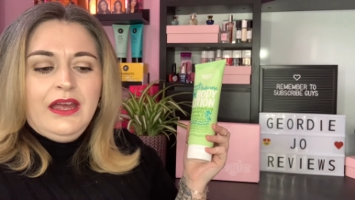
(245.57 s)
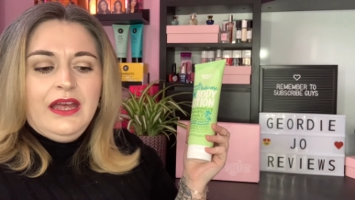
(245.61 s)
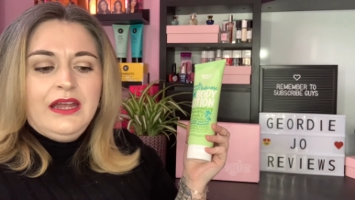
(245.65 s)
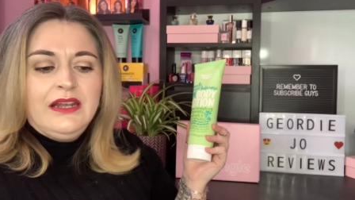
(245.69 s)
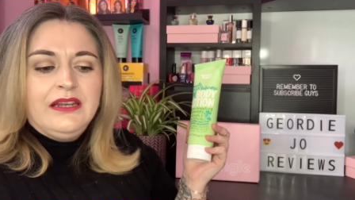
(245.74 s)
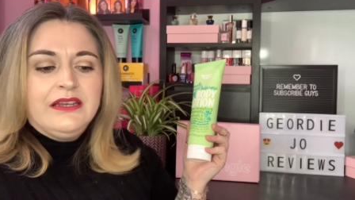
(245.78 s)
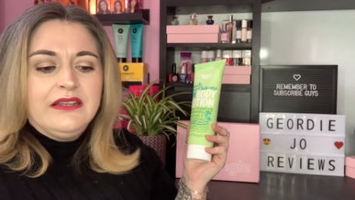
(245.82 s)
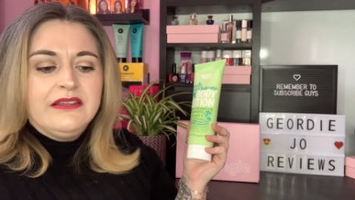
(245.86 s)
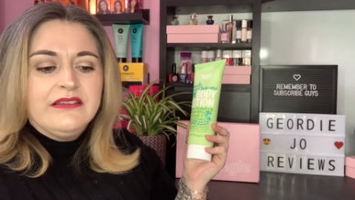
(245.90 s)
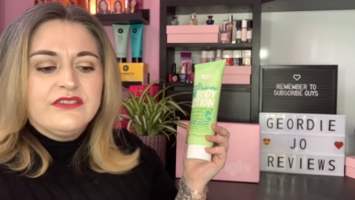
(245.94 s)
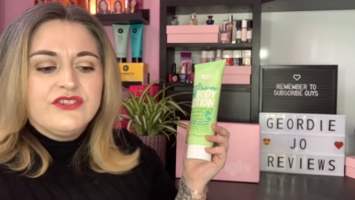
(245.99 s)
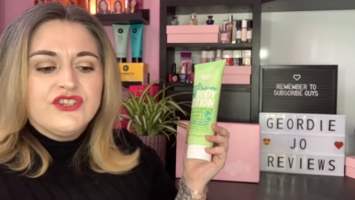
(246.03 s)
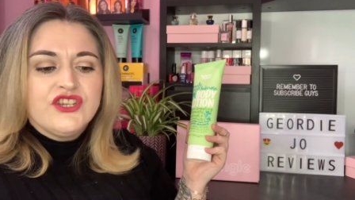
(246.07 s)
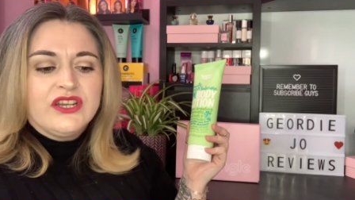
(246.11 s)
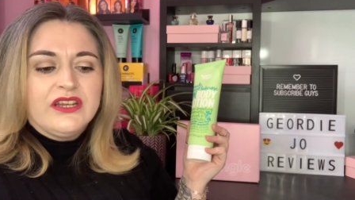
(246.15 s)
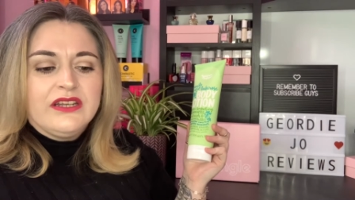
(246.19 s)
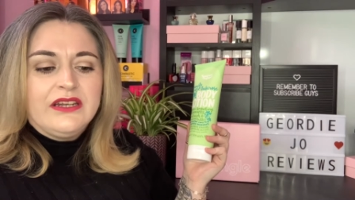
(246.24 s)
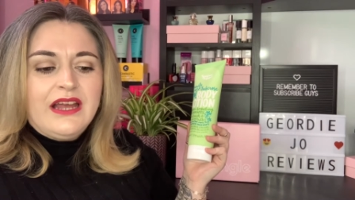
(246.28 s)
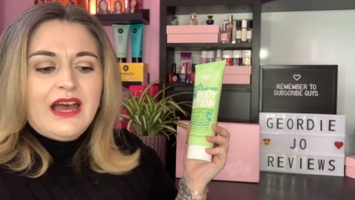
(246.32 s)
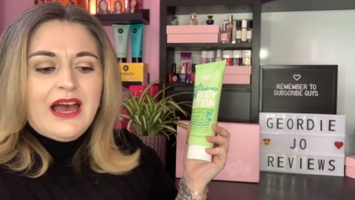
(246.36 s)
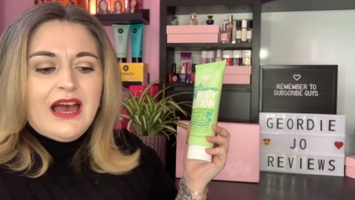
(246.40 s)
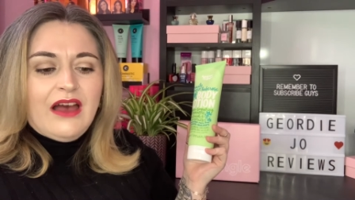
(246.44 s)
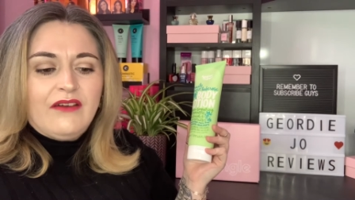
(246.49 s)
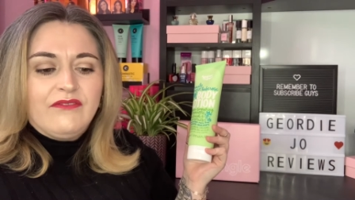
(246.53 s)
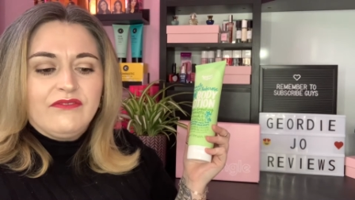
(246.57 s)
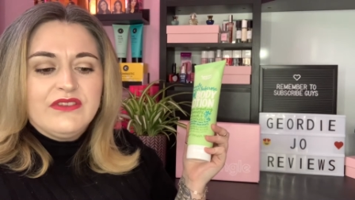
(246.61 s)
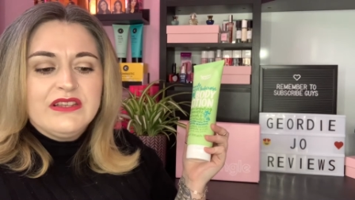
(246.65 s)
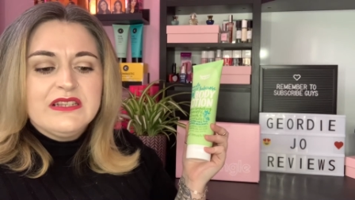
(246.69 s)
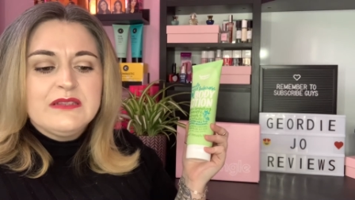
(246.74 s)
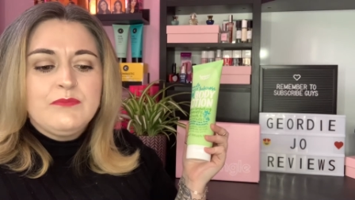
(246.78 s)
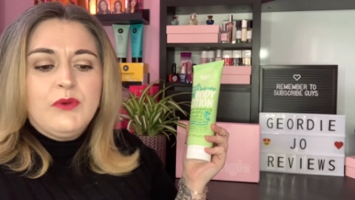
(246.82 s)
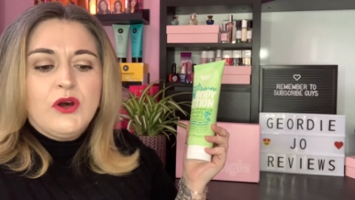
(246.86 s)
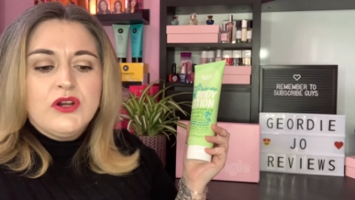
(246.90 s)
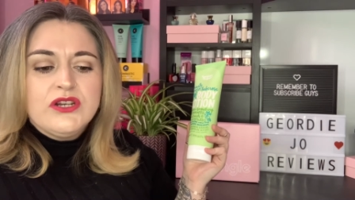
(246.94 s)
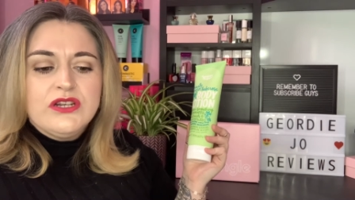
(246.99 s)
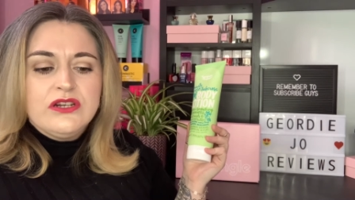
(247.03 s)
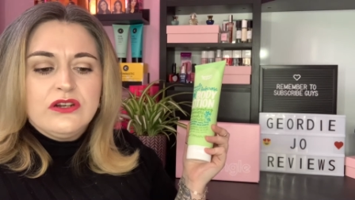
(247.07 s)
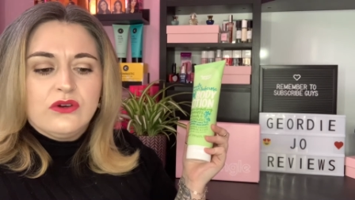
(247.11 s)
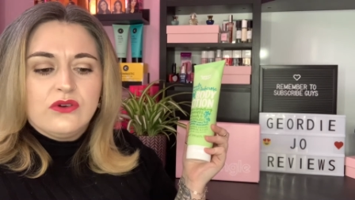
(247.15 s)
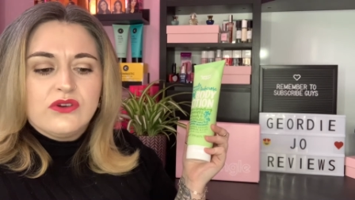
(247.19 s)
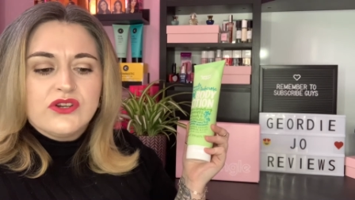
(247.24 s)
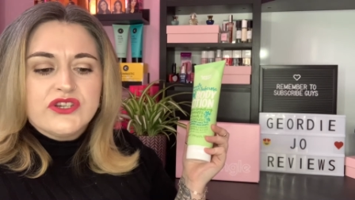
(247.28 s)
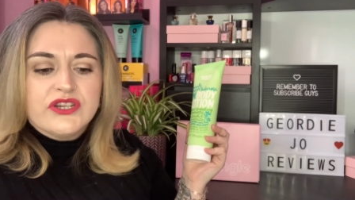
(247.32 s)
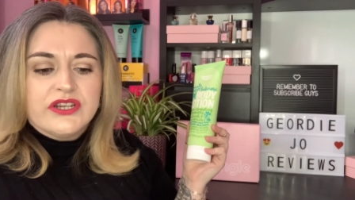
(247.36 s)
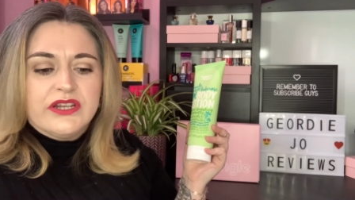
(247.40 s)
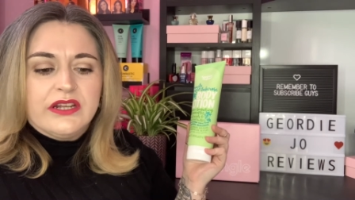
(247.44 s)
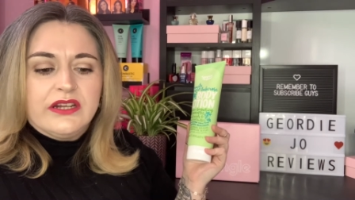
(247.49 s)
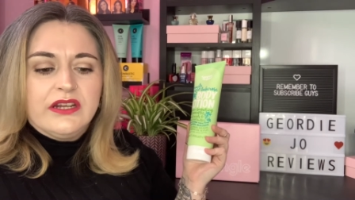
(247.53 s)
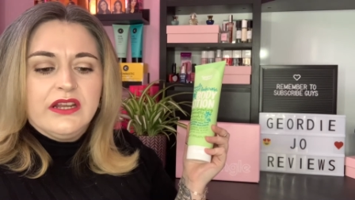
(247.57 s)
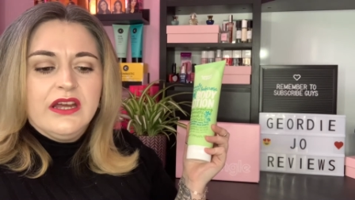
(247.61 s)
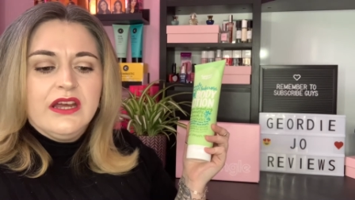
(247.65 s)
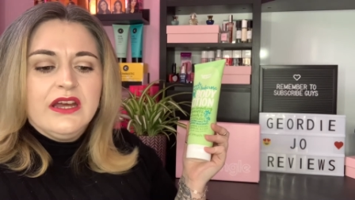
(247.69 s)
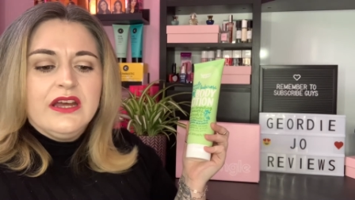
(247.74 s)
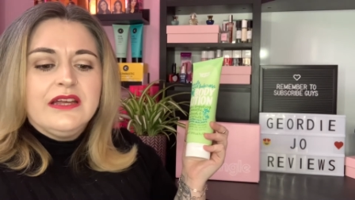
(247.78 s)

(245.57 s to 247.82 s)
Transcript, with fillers: at least you can have this body lotion.